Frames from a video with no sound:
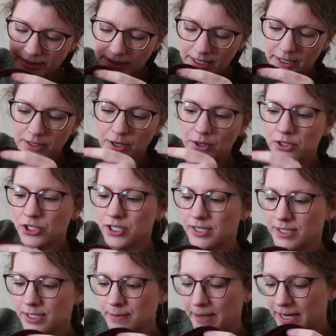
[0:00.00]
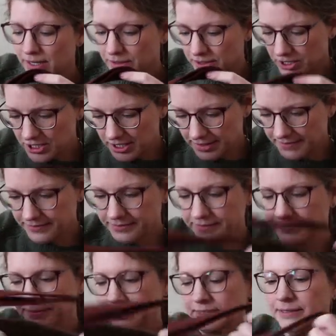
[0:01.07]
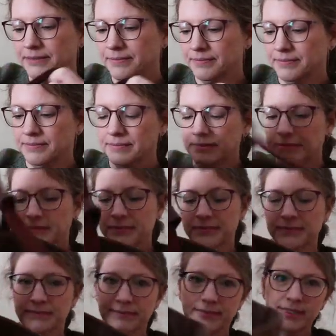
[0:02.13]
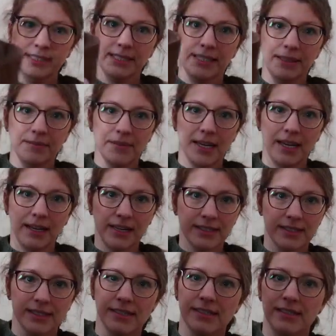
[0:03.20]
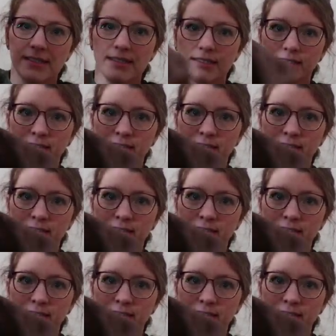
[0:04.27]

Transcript: a notions pouch. I mean, it's,